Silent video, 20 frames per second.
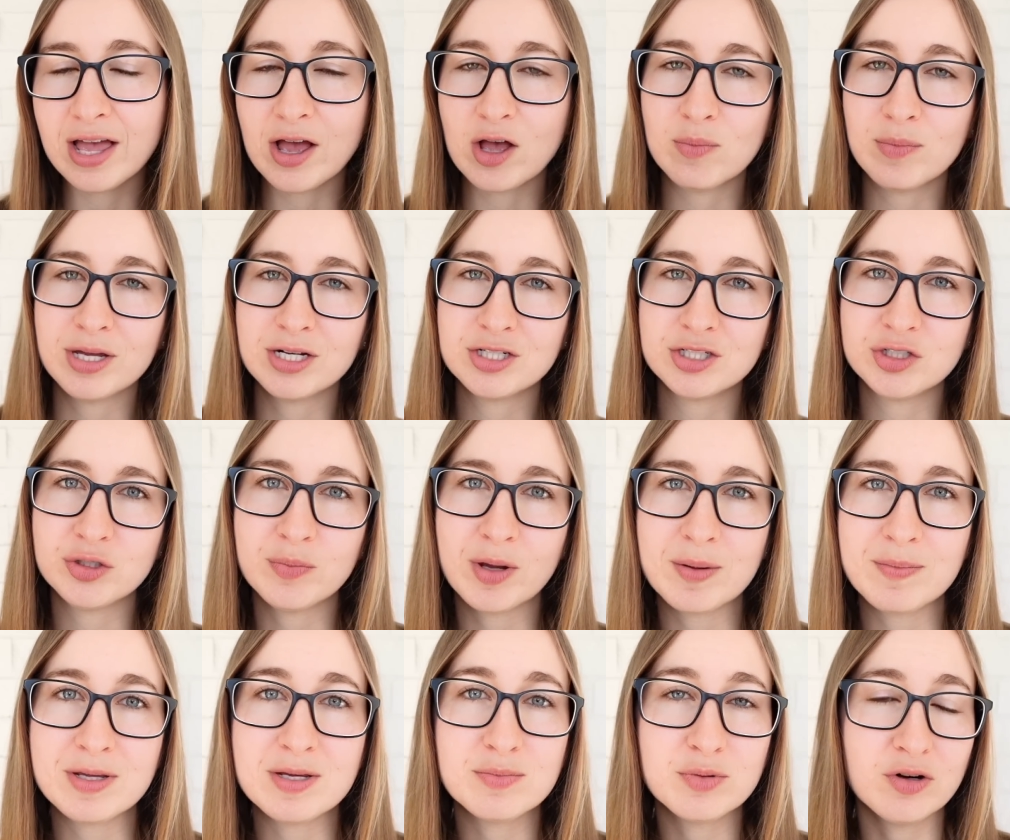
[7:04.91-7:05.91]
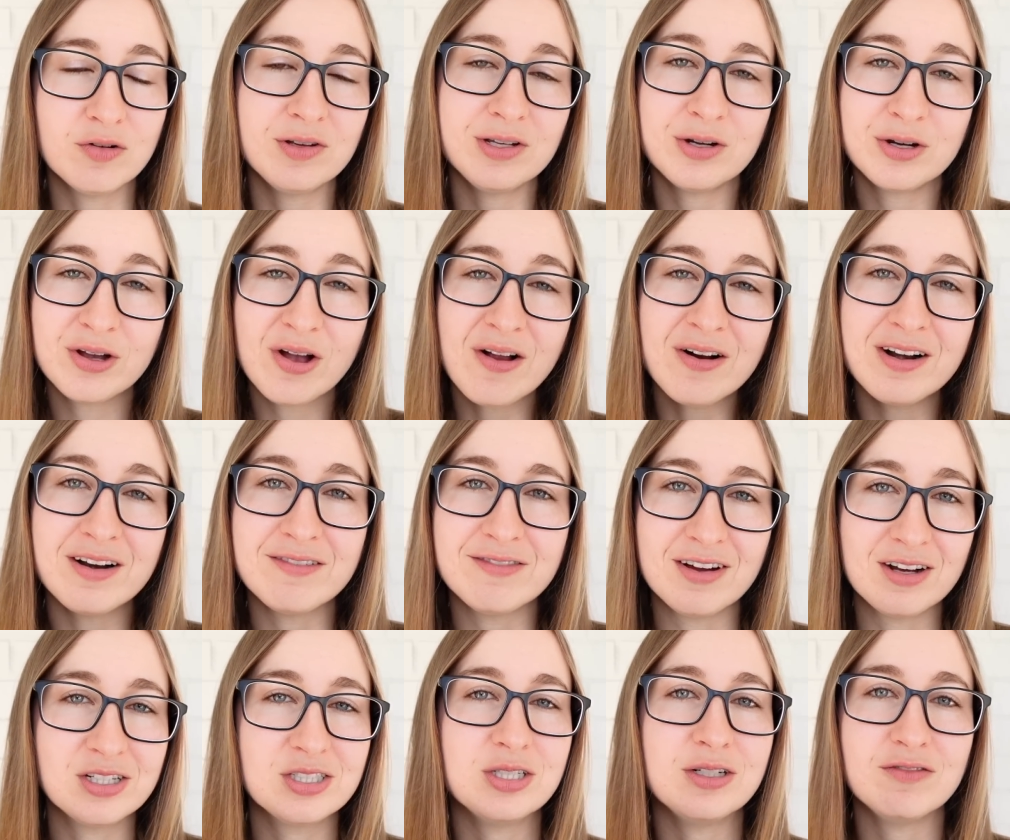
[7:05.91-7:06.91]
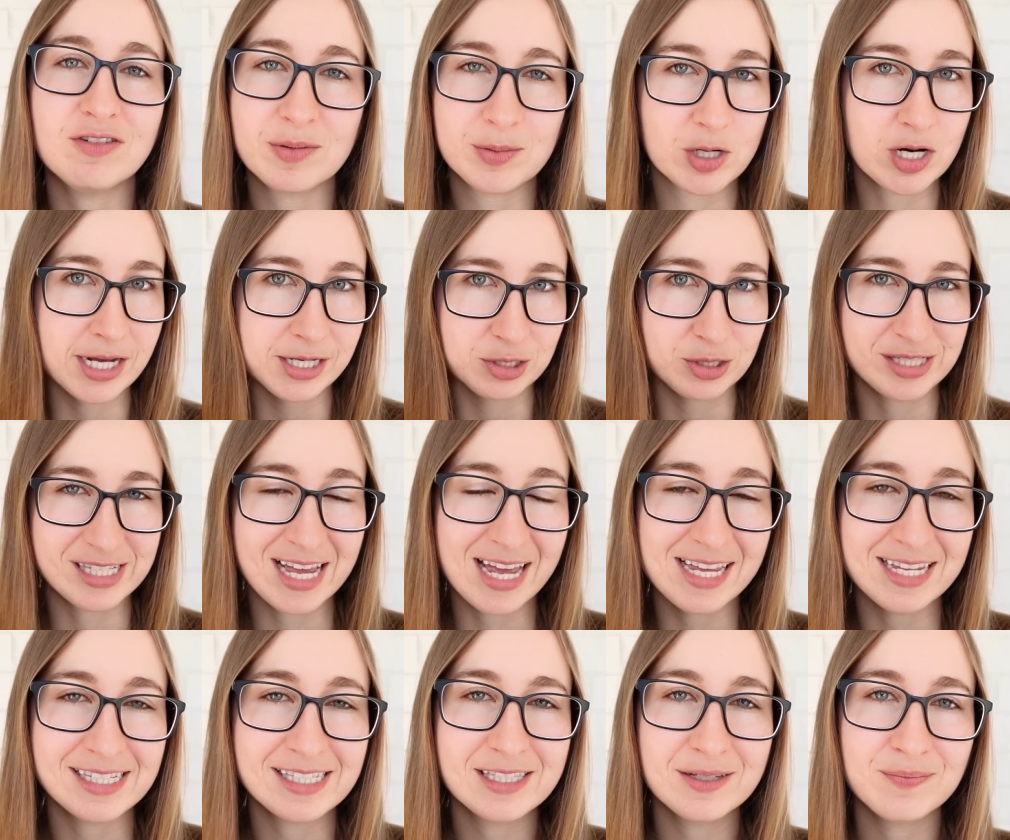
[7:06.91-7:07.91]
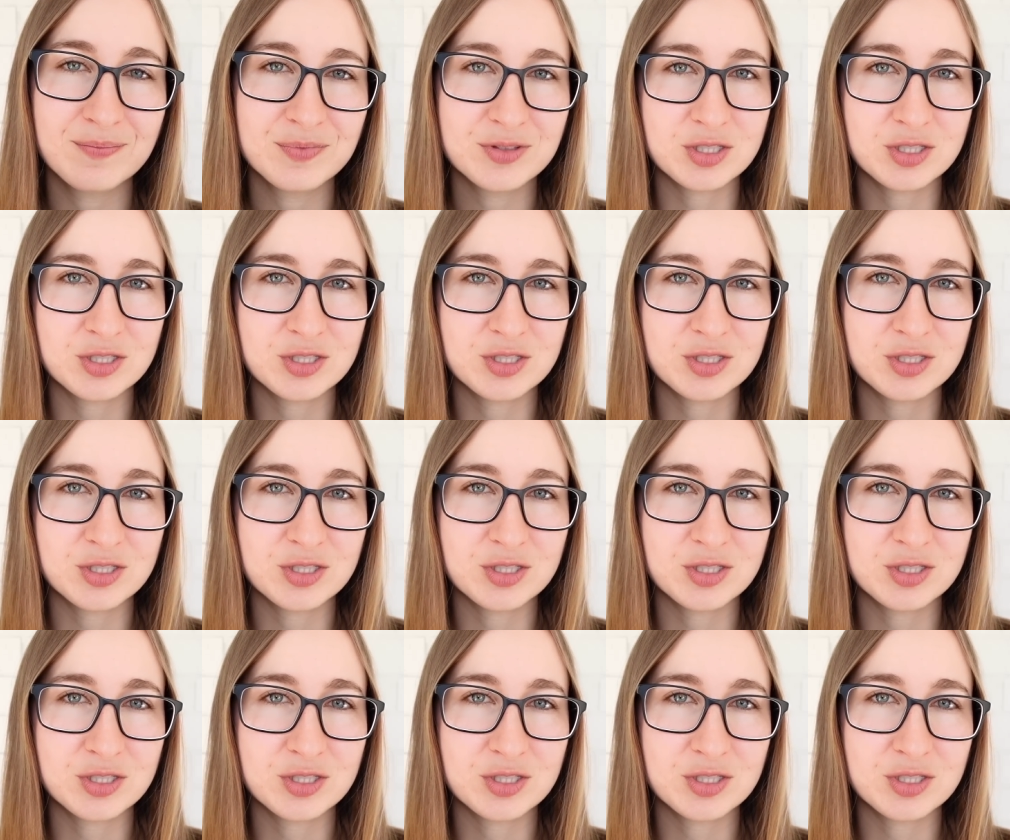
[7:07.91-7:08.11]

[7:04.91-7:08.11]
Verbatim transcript: how much you might be improving your cognitive function from your exercise.